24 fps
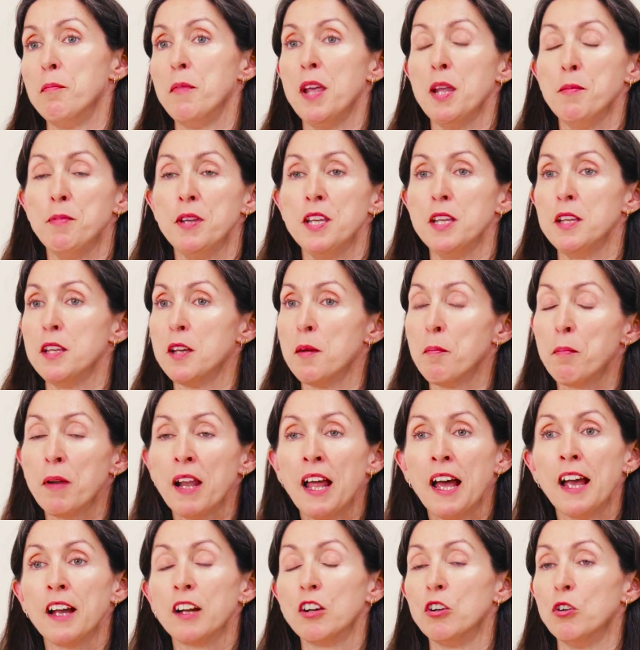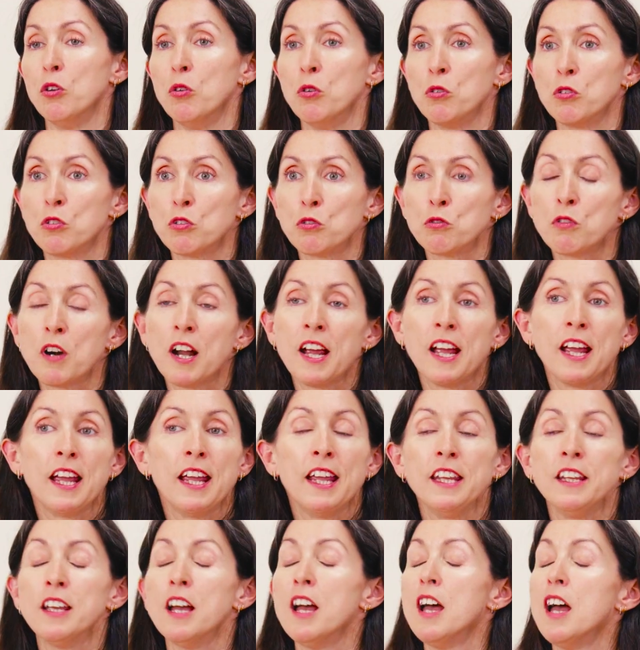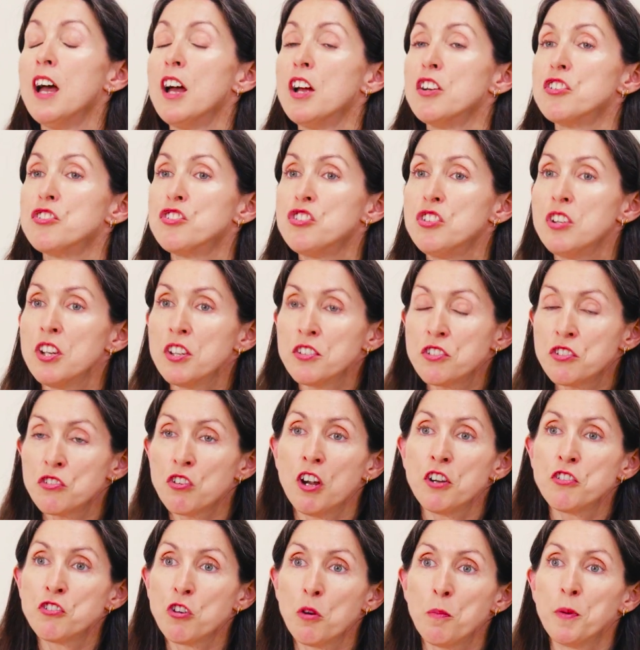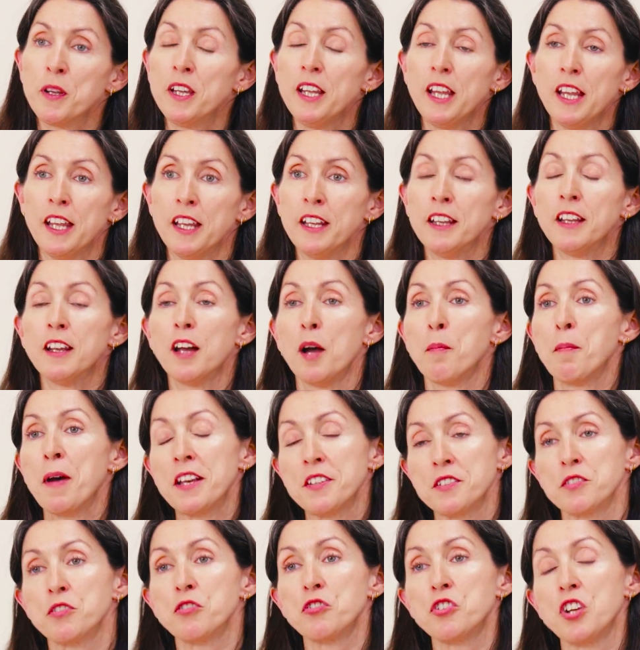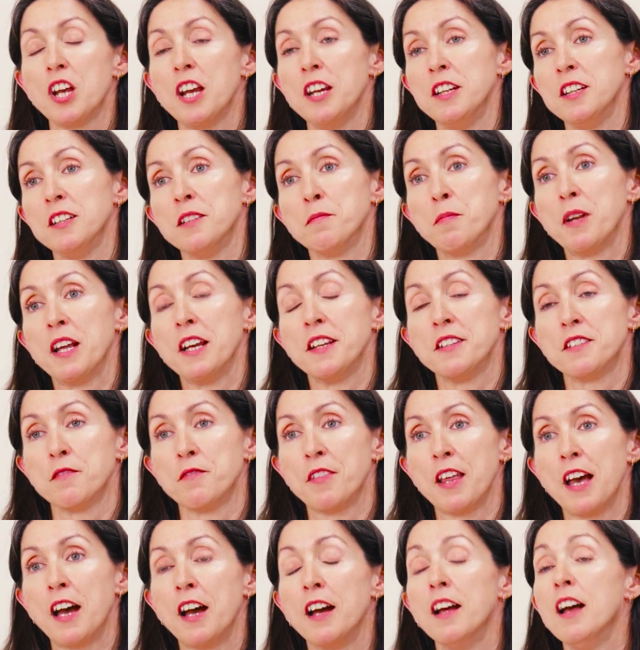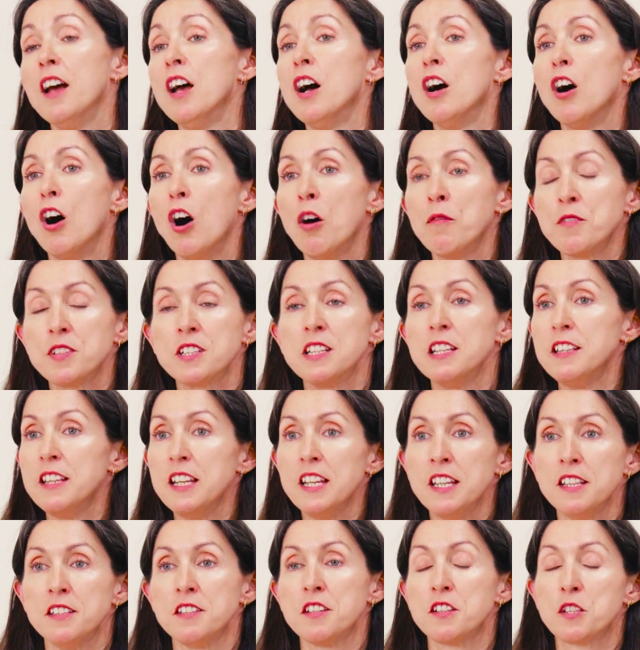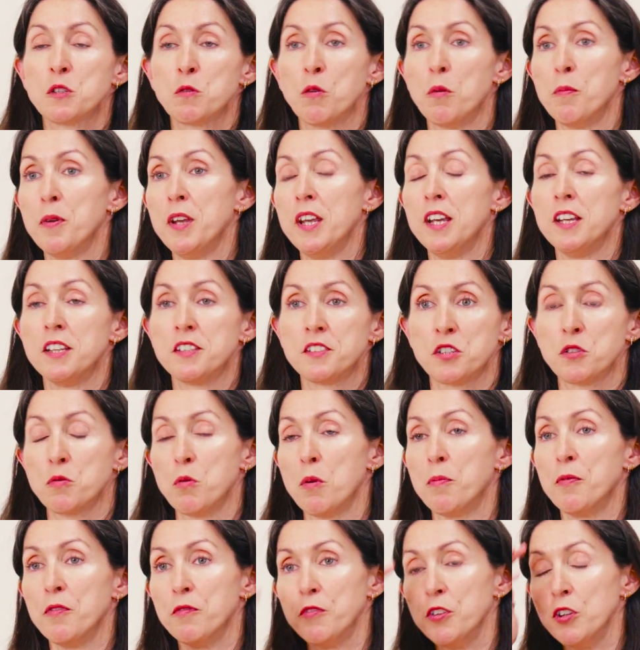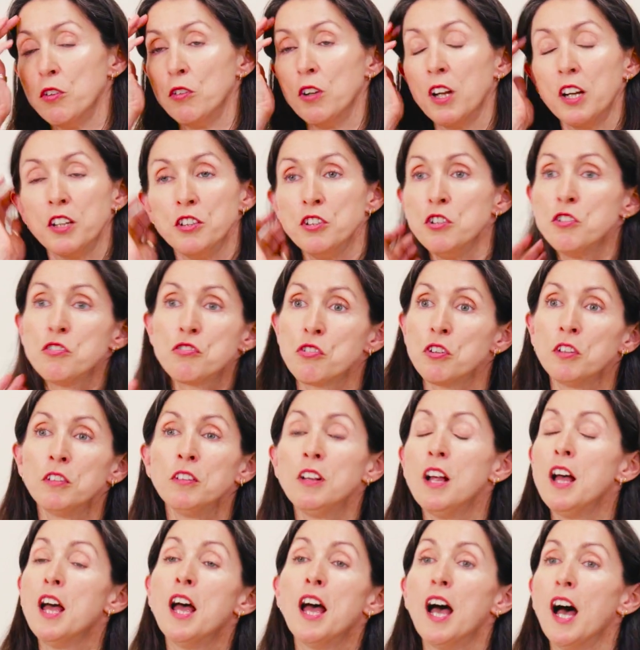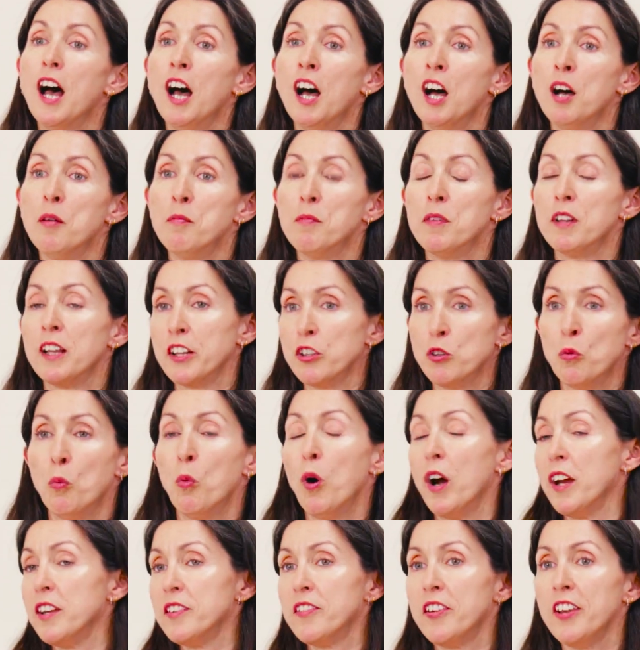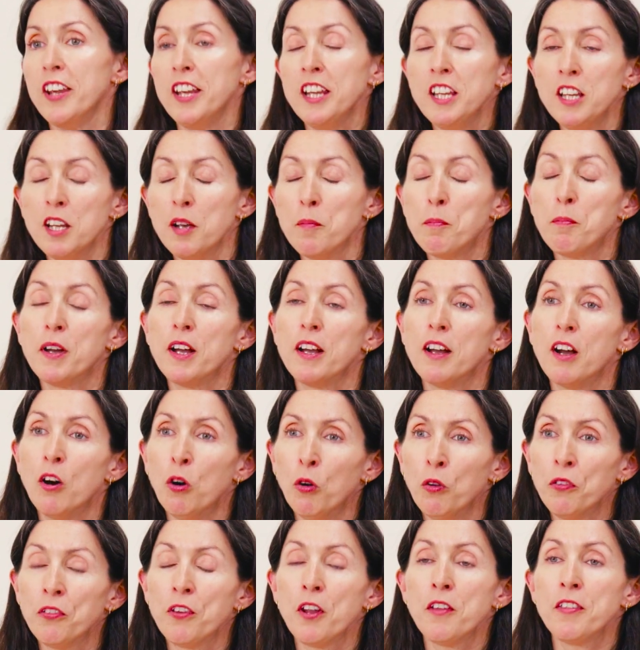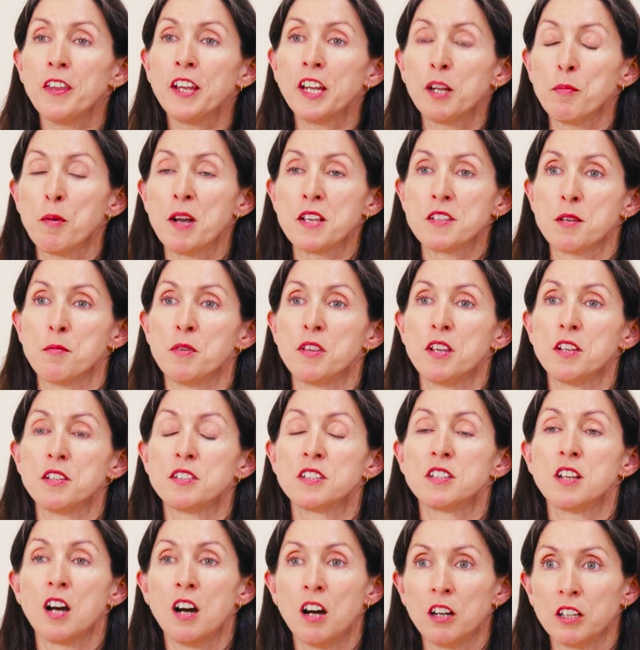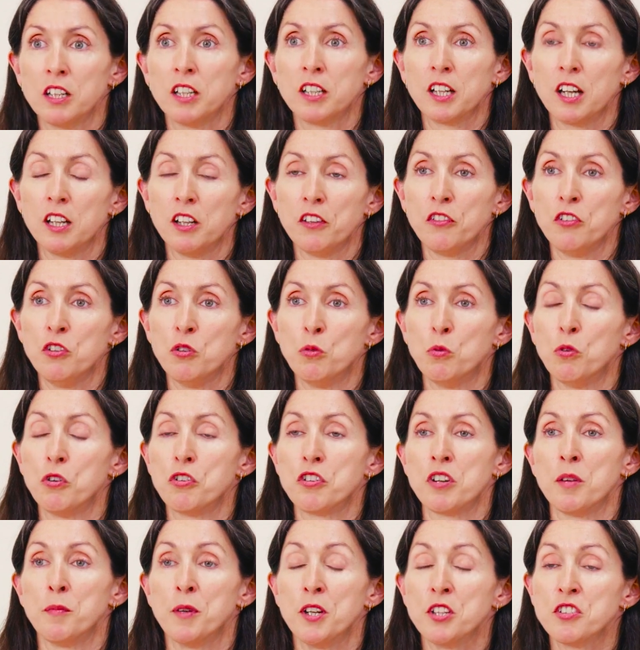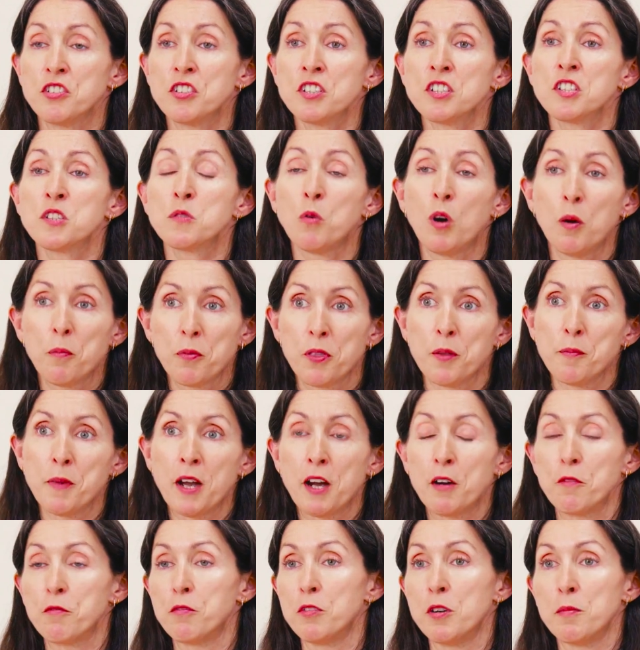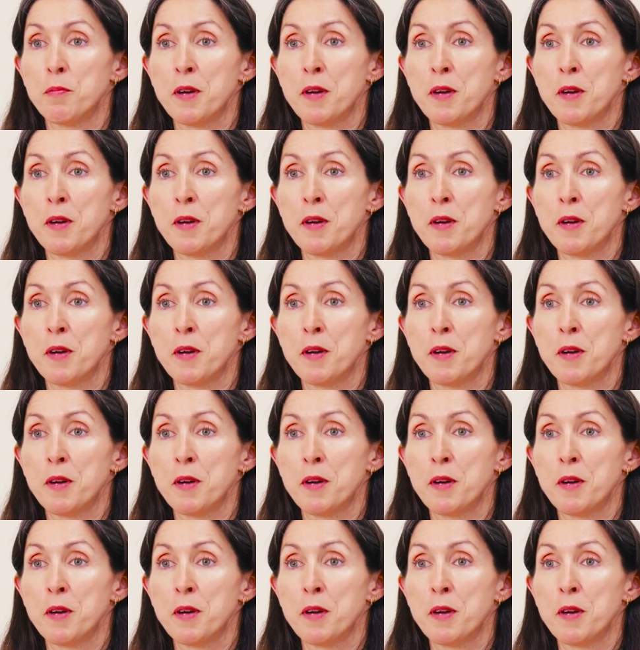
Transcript: maybe black or grey, just try dropping in a pastel shade in place of that. Obviously, the easiest swap here is to swap it for your light neutral, like your white tee, but also think about some of those darker colours in your wardrobe and just swap them out for a